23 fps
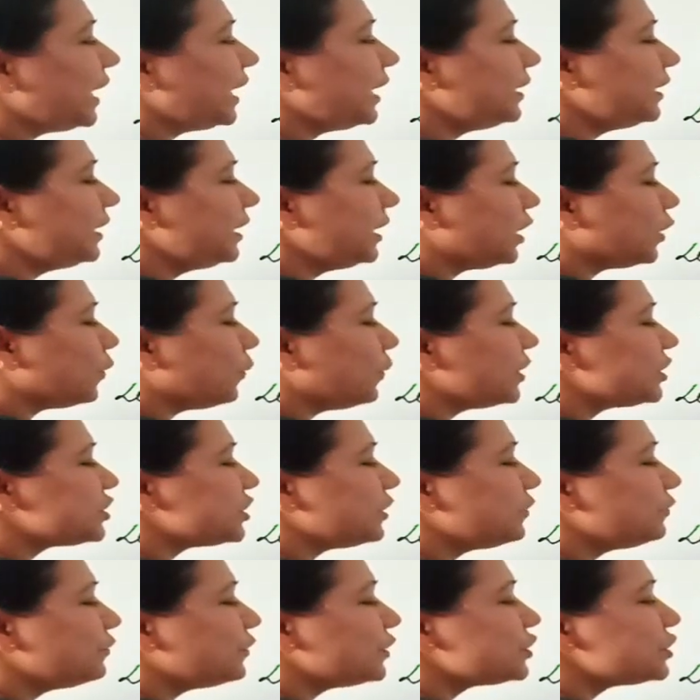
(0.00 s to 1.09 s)
any
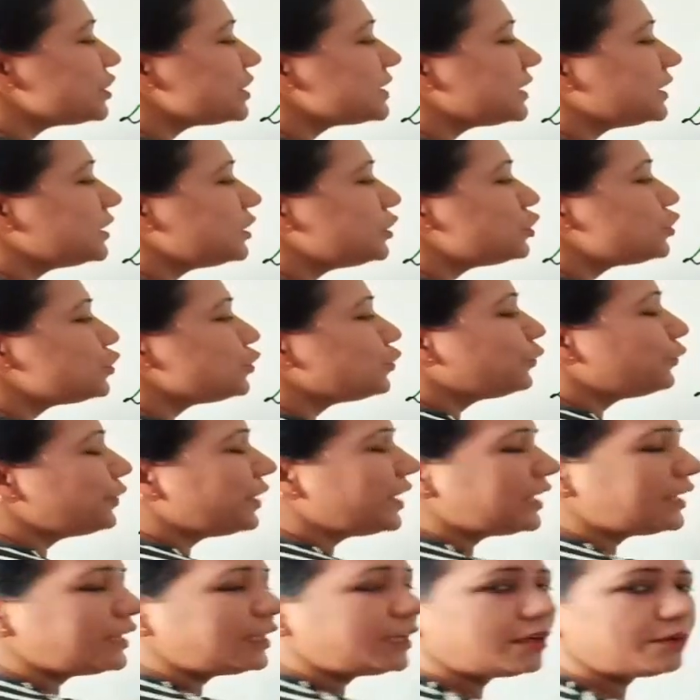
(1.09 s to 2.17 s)
equation which is in two
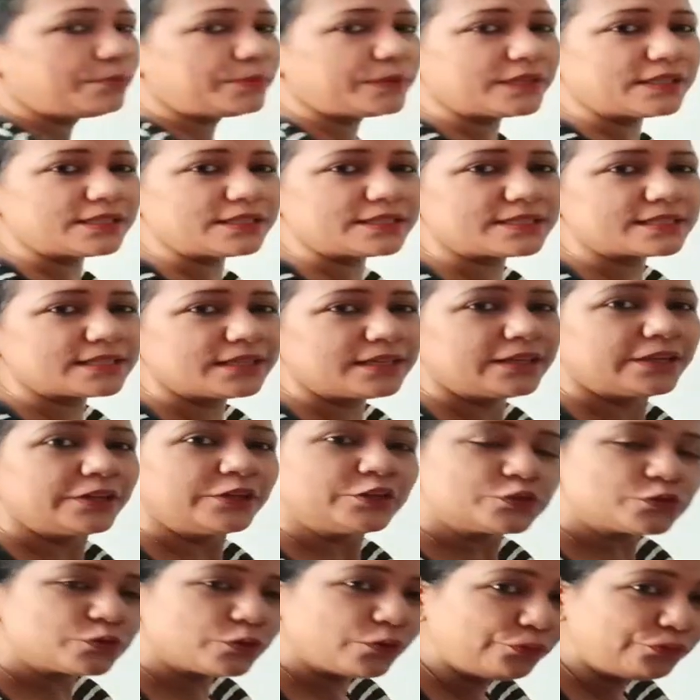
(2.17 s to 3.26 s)
variables, so